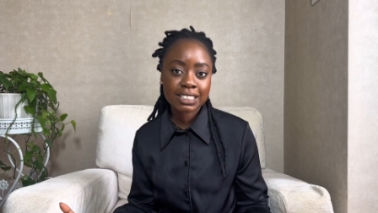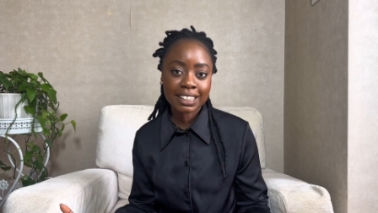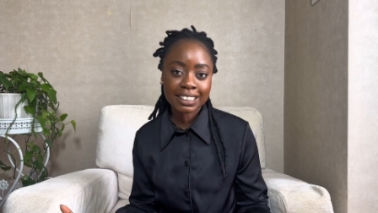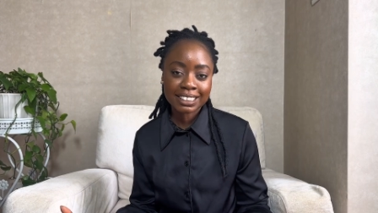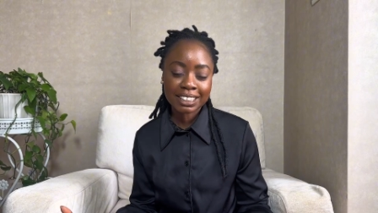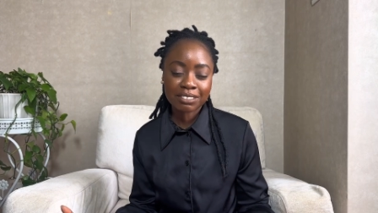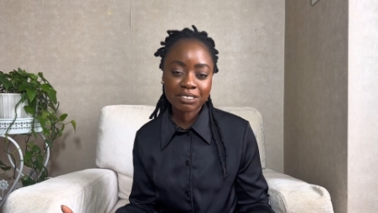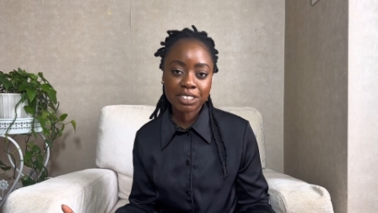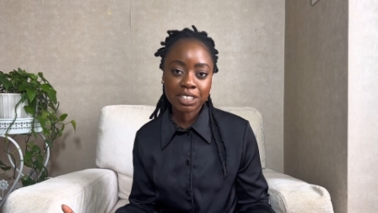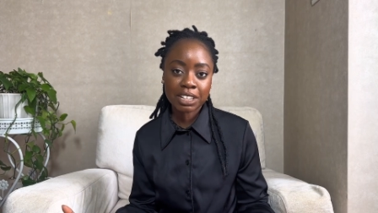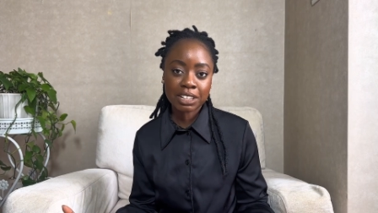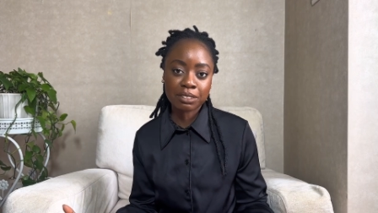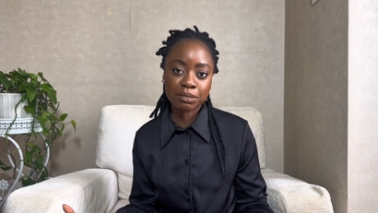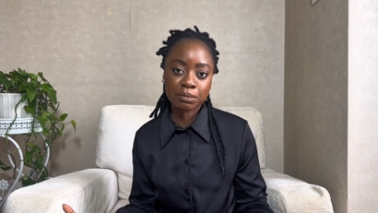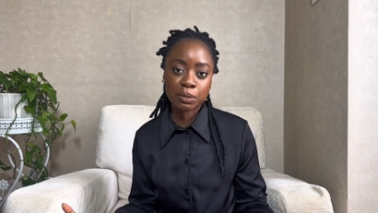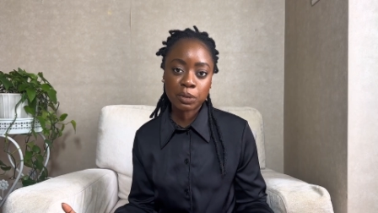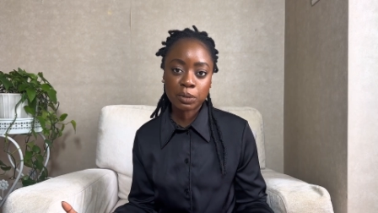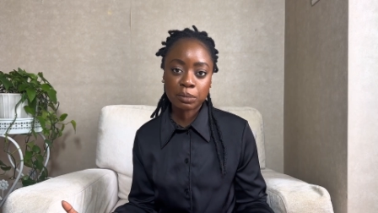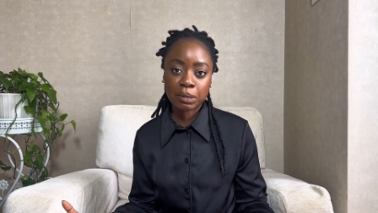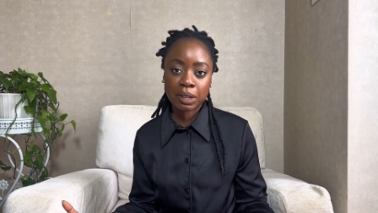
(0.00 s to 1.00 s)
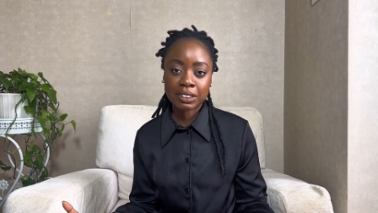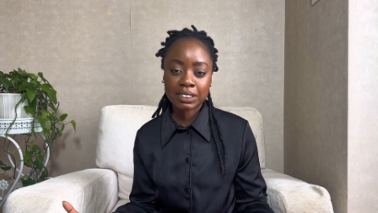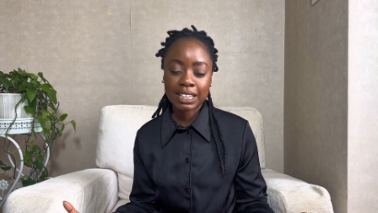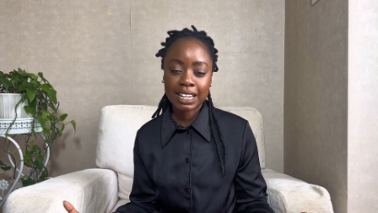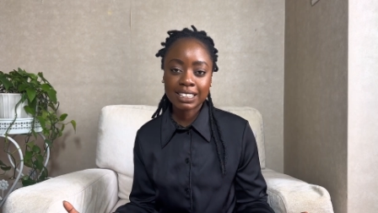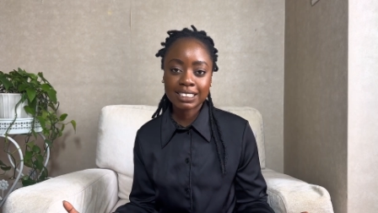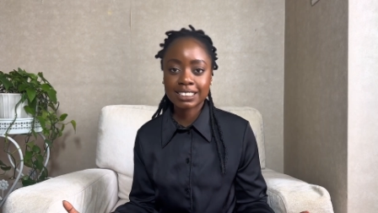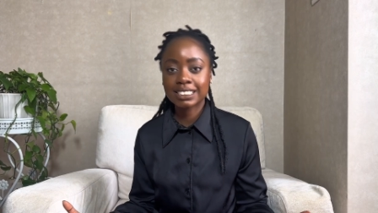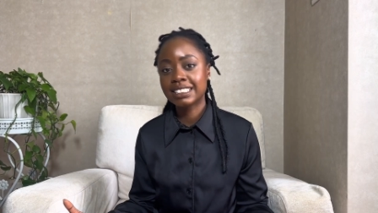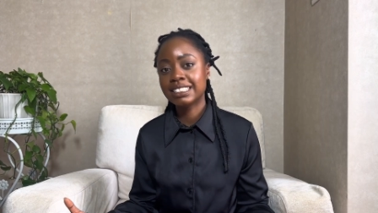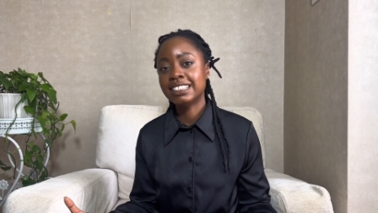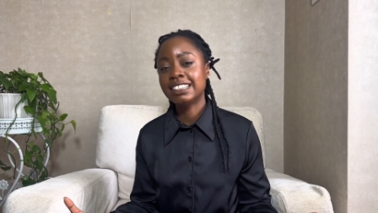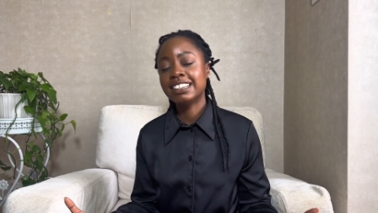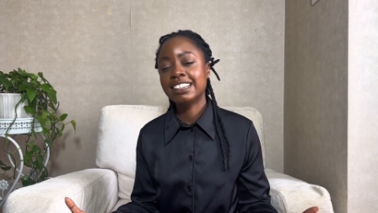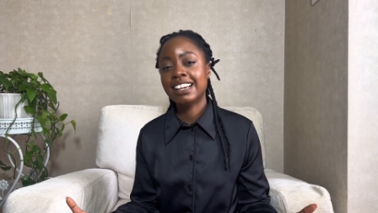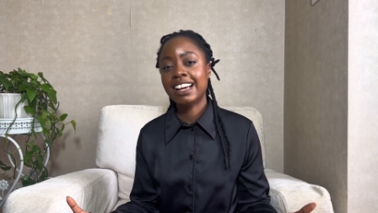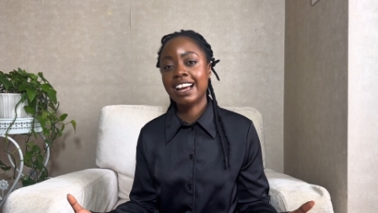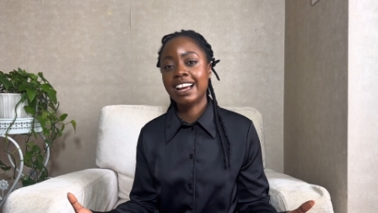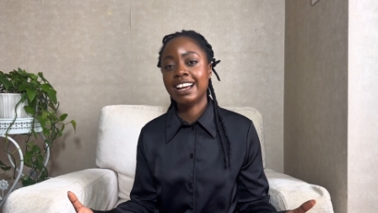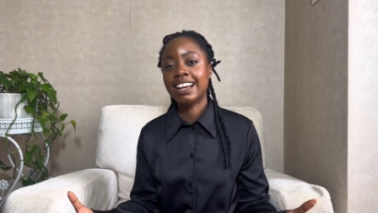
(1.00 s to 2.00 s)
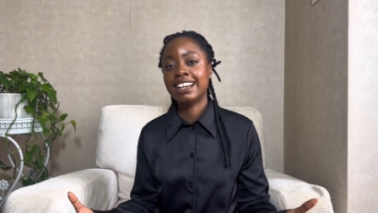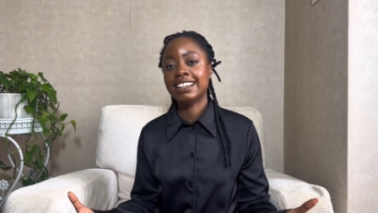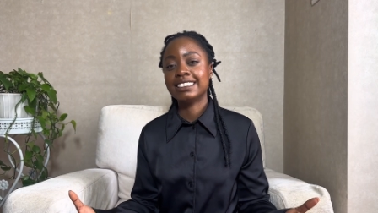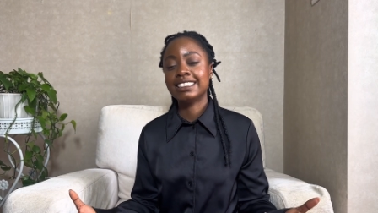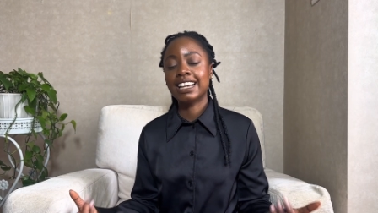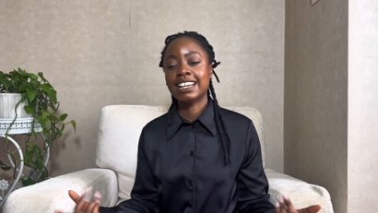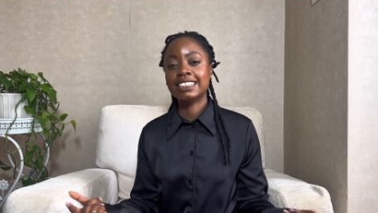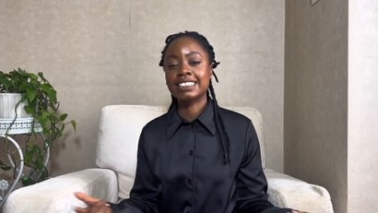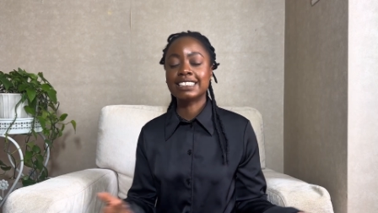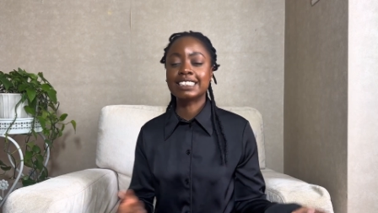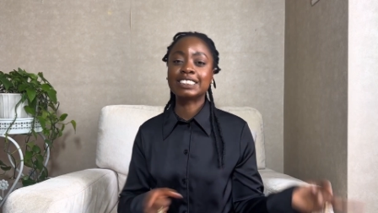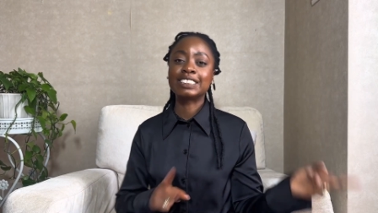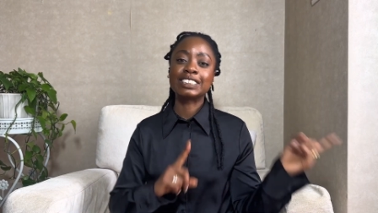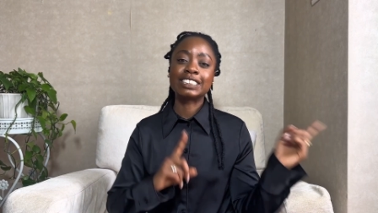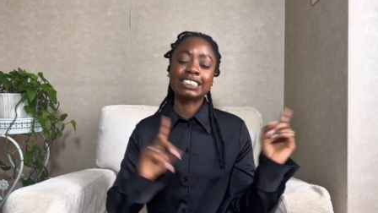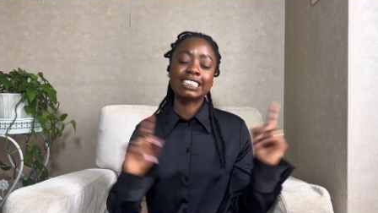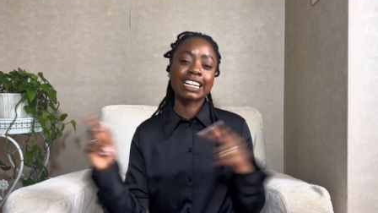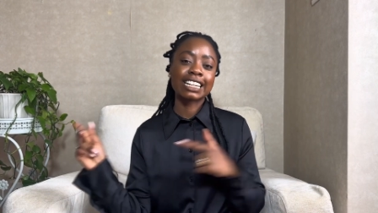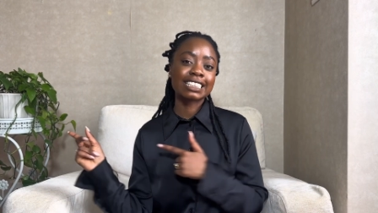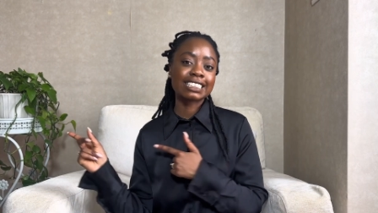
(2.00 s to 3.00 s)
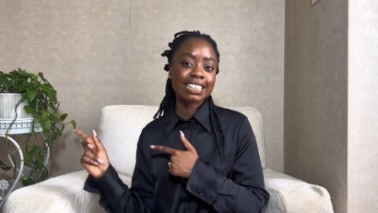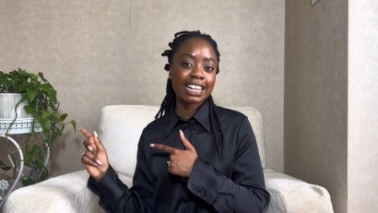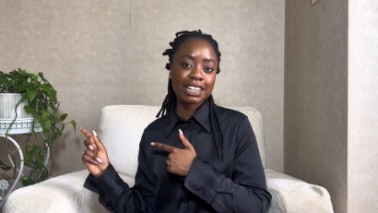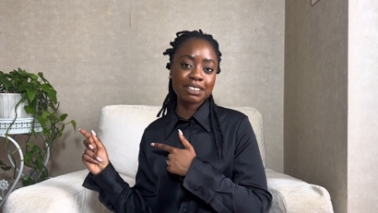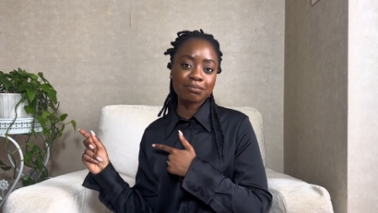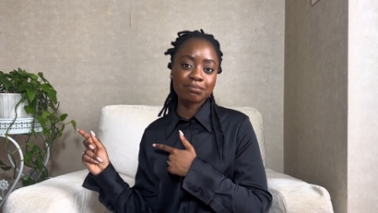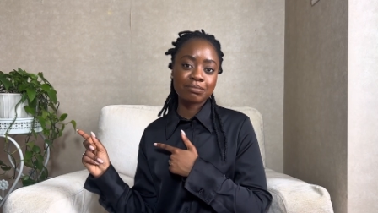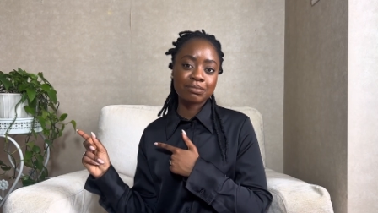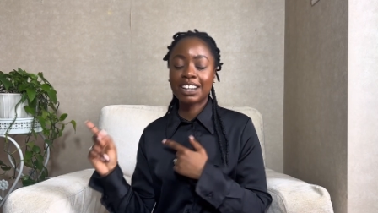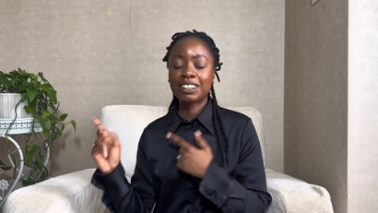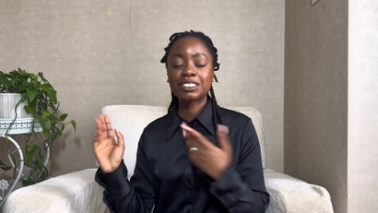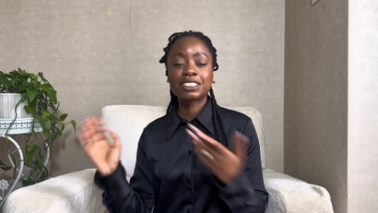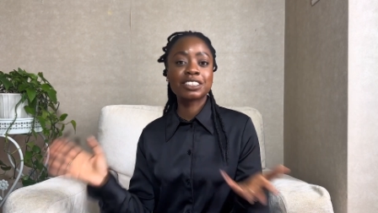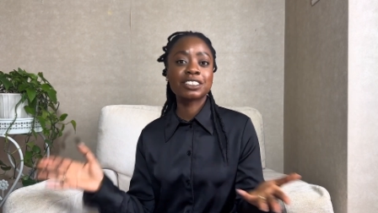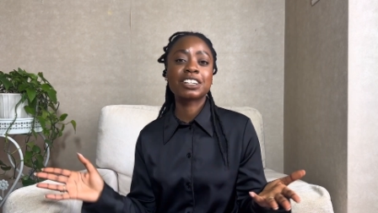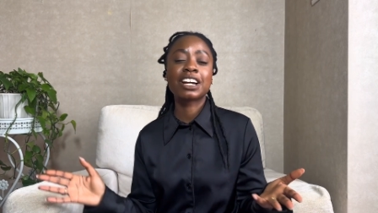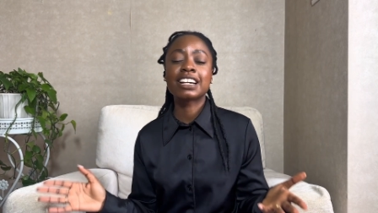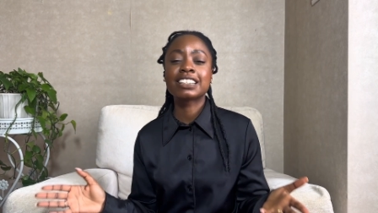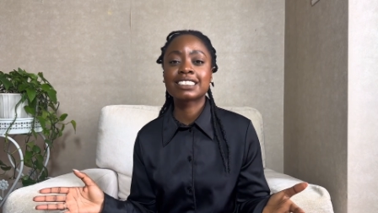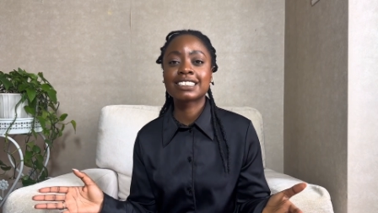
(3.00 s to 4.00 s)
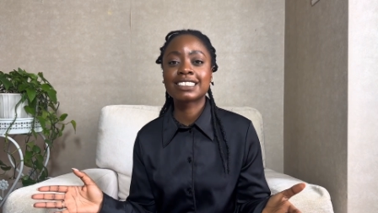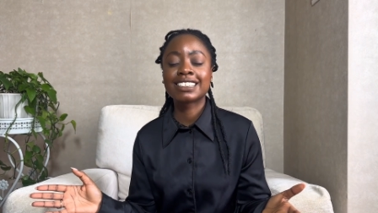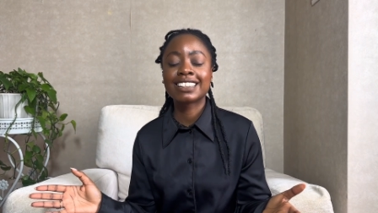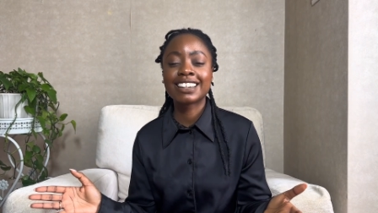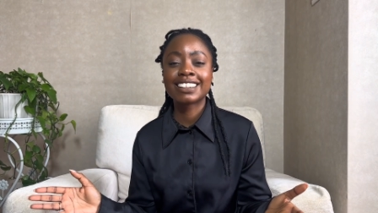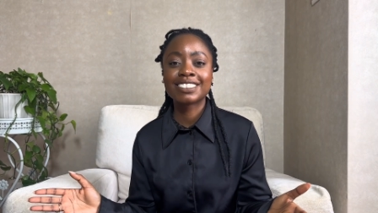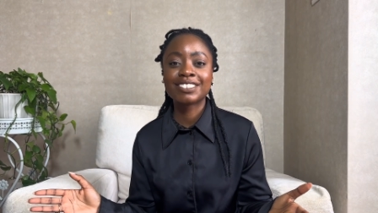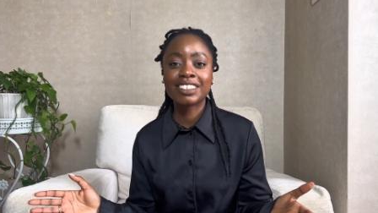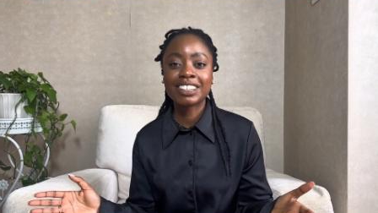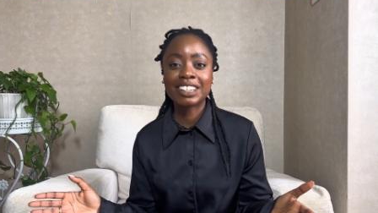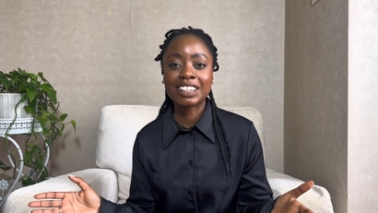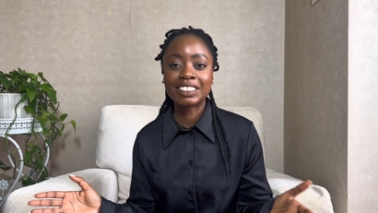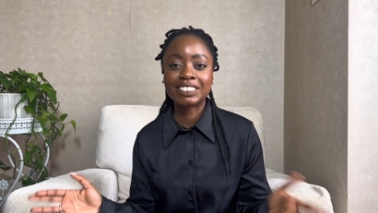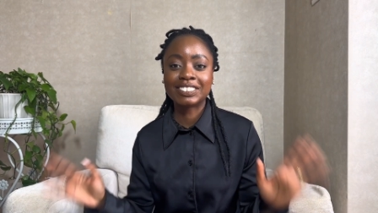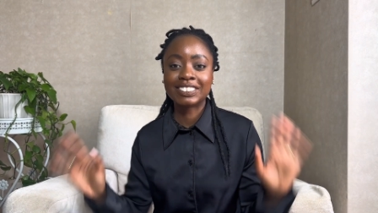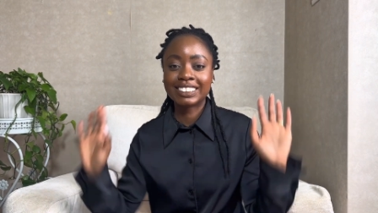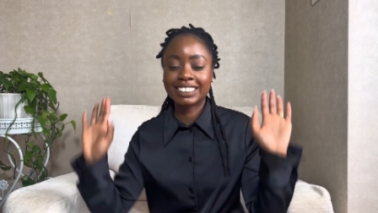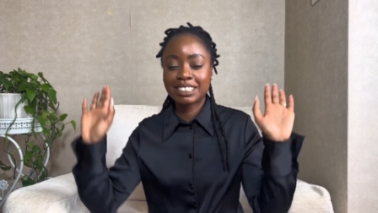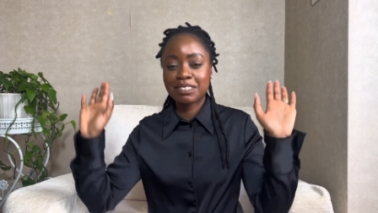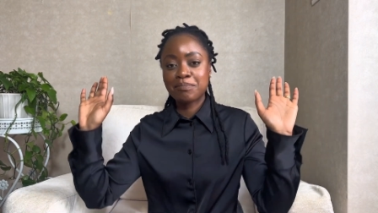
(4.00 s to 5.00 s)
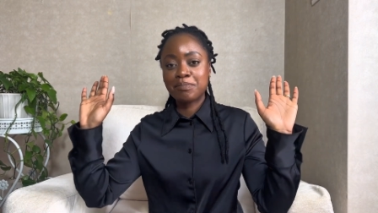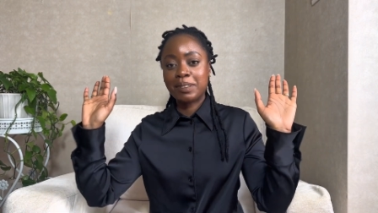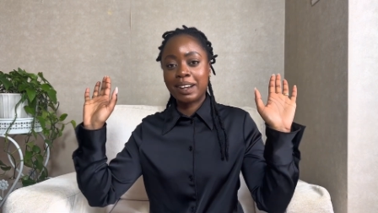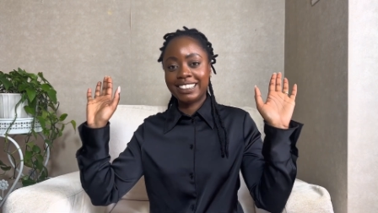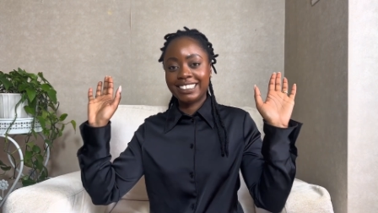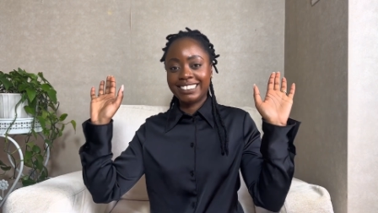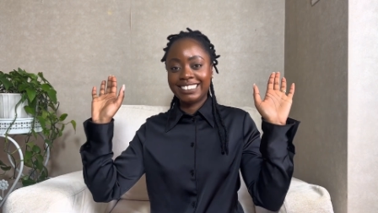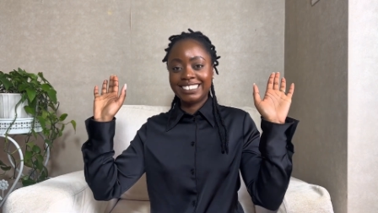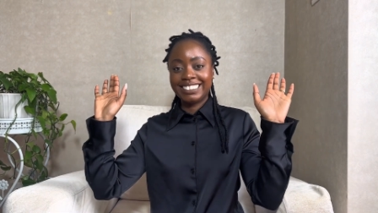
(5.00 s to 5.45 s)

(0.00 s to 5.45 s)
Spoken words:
I'd love to hear more about that. And until the next time, I'll see you guys in the next video. Bye.